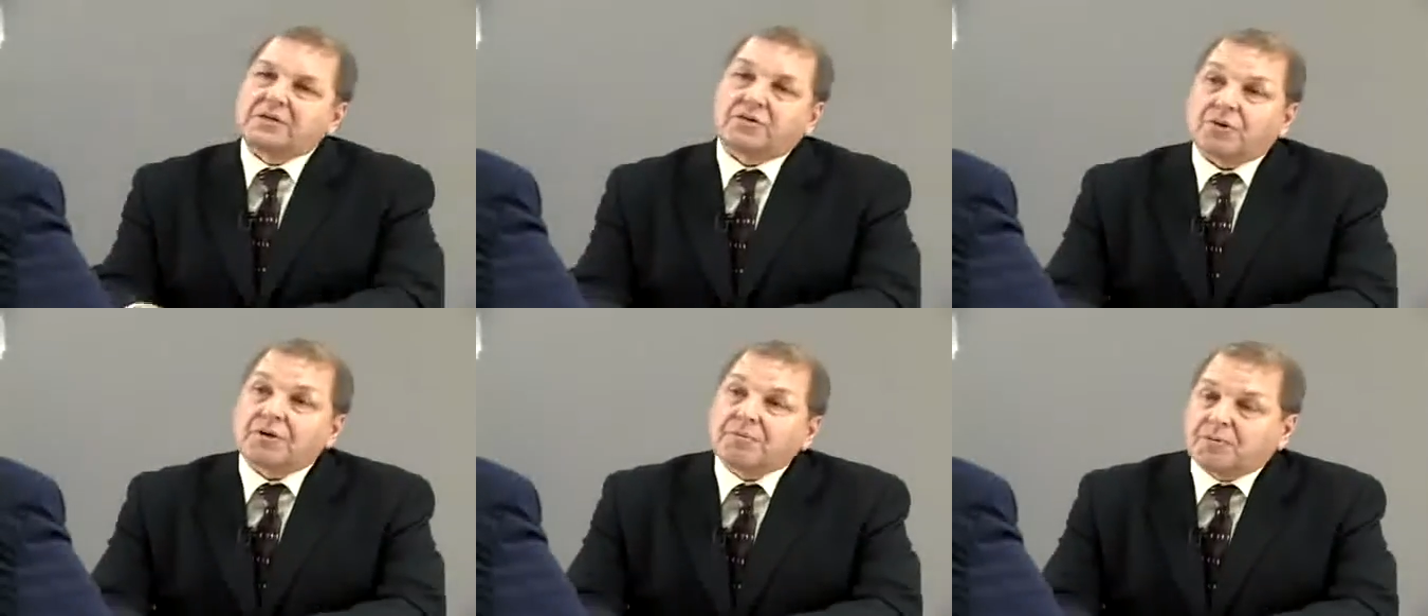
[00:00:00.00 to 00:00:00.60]

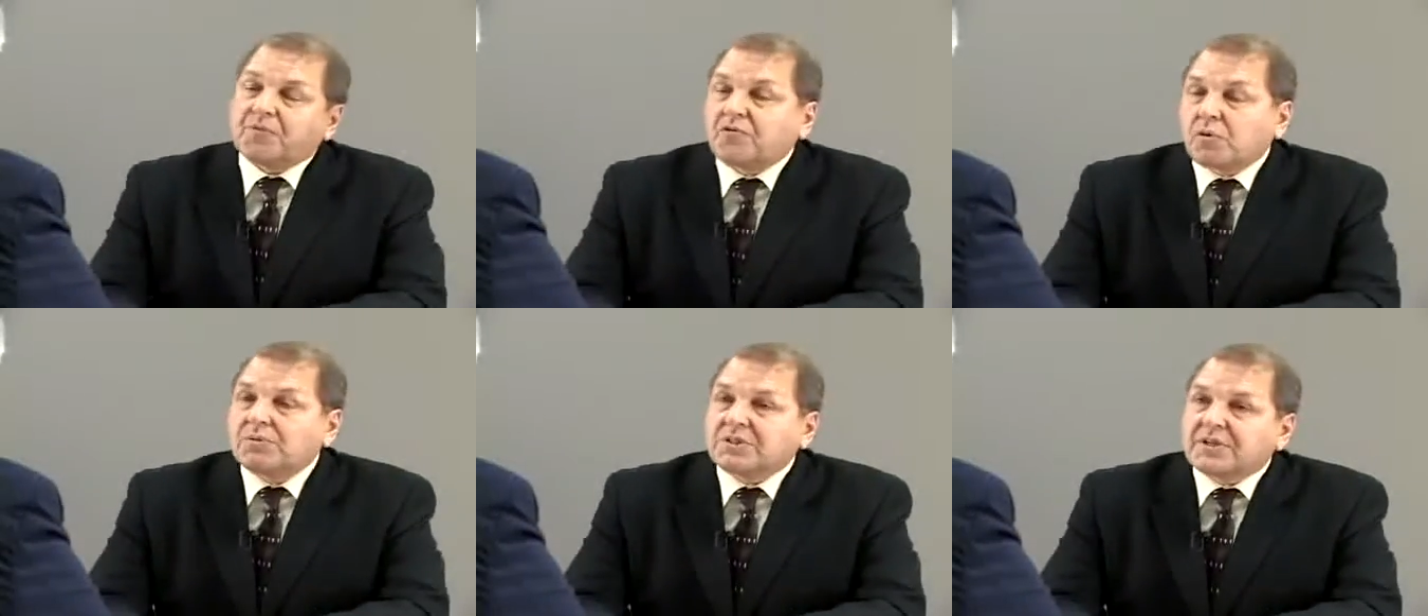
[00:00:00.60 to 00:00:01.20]
during the
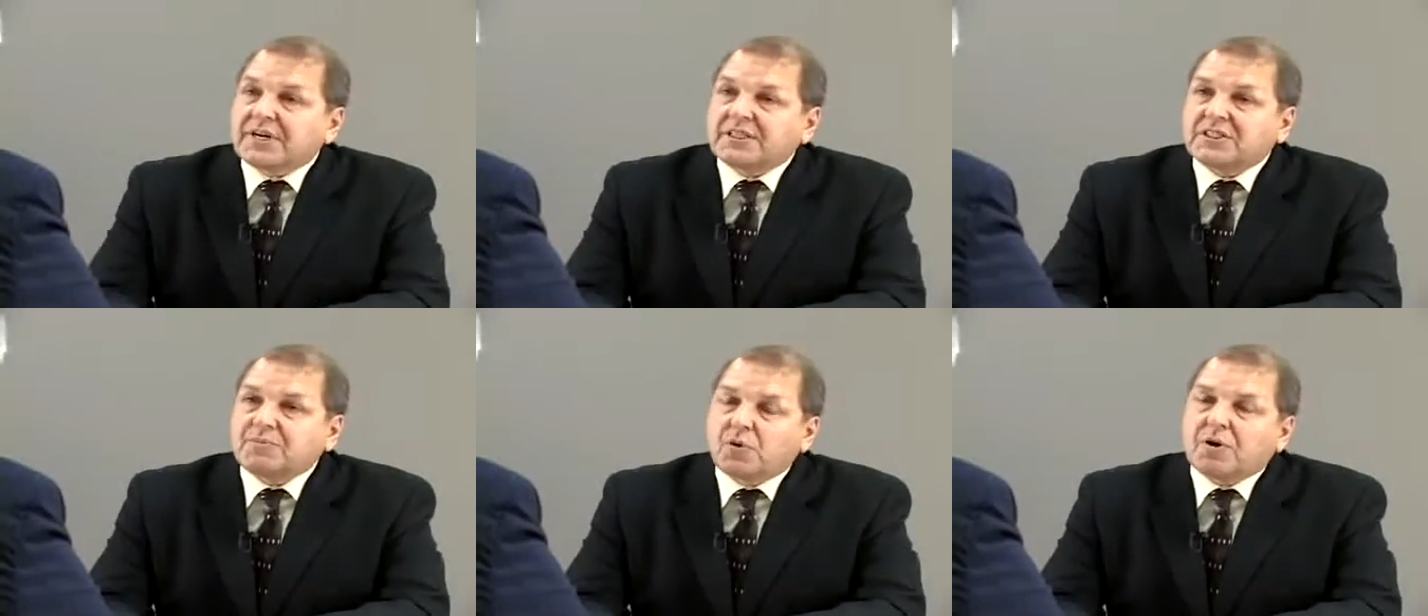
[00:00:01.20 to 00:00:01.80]
performance of that
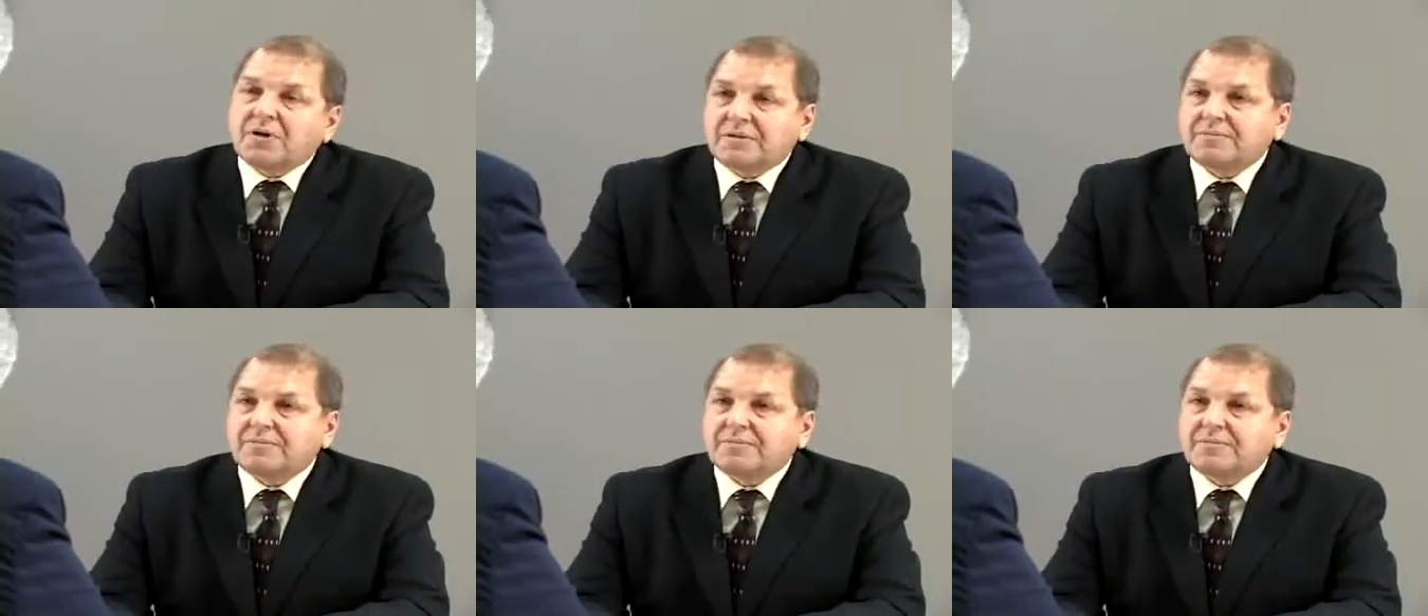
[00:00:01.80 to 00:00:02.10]
sport.